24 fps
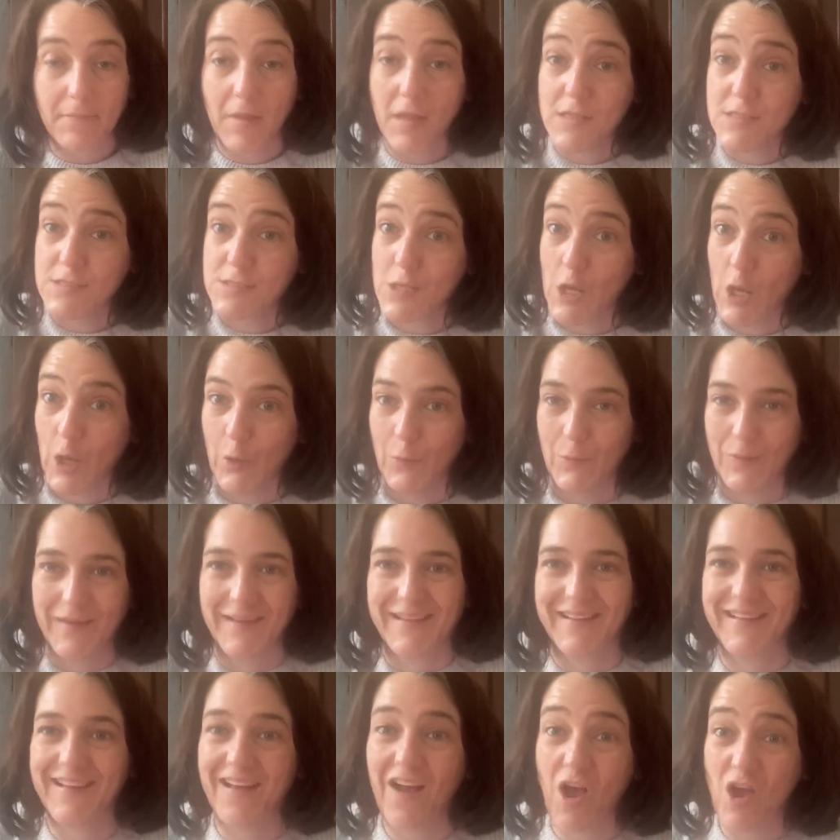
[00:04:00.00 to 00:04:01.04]
So
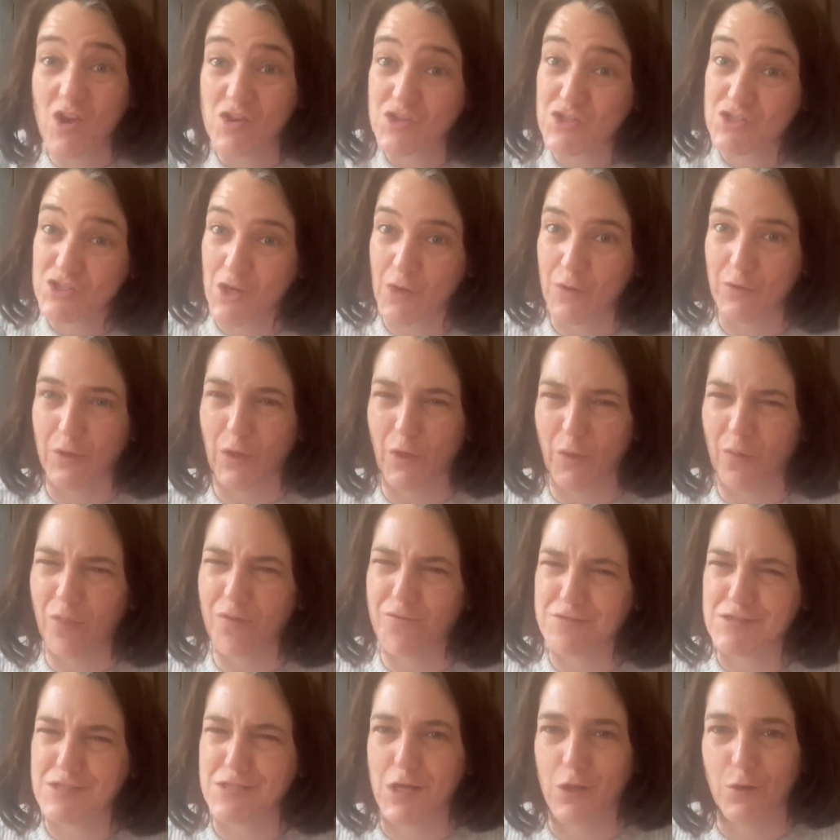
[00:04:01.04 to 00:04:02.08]
I'll show you the
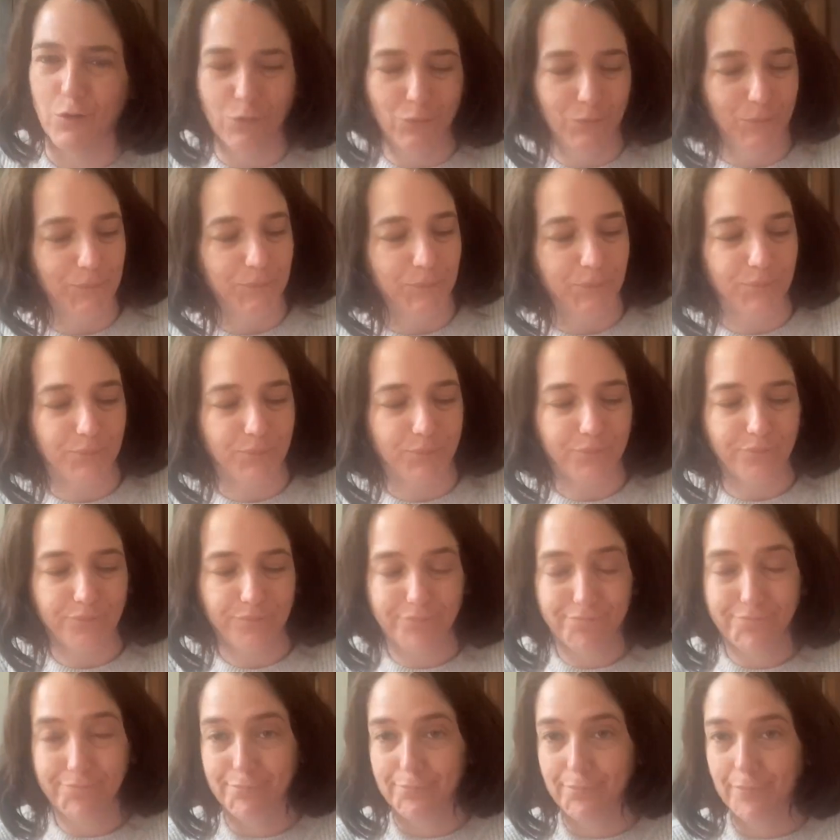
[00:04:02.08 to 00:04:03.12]
result.
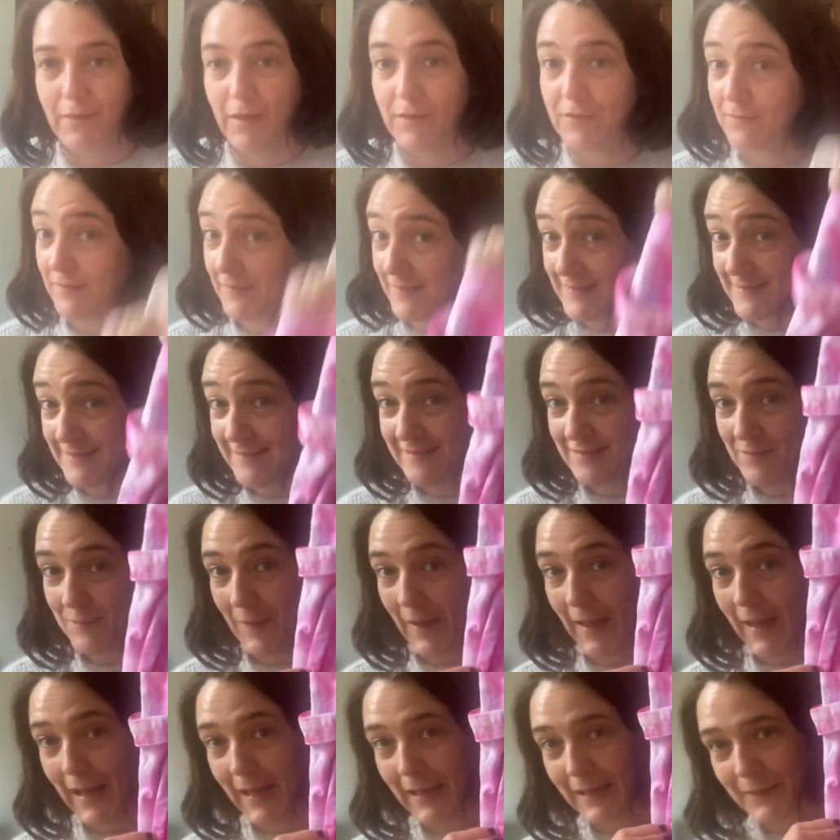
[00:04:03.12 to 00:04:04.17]
So this is the
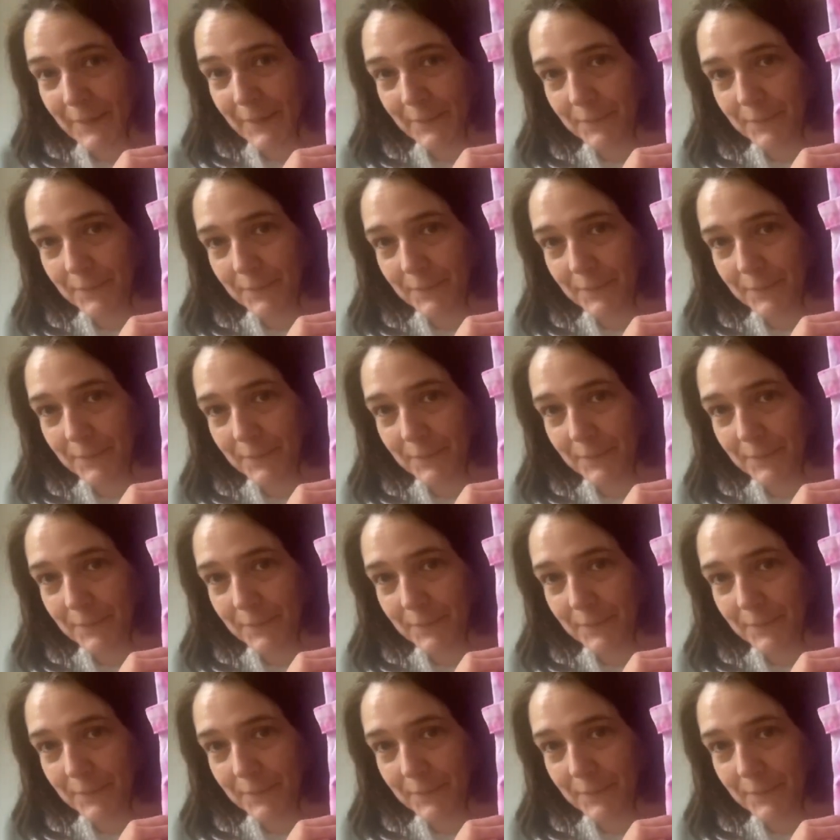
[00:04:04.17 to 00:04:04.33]
bag.